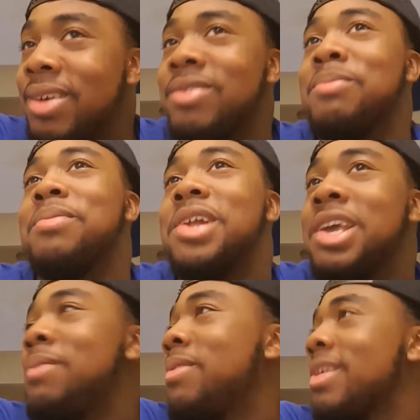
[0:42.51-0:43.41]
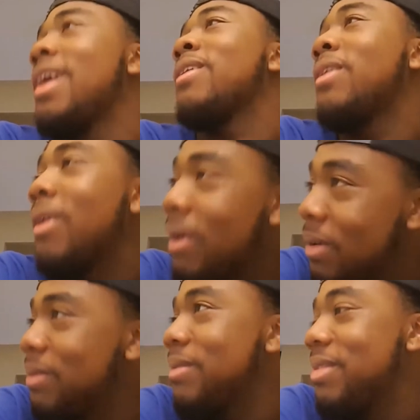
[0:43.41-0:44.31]
there's money, there's
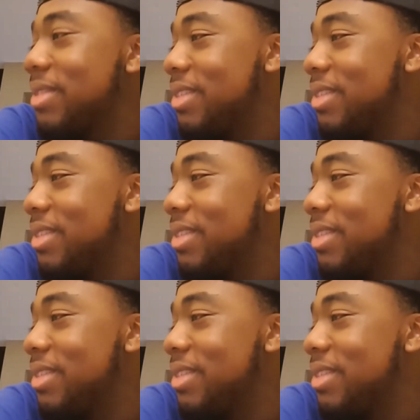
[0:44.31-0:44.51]
alcohol.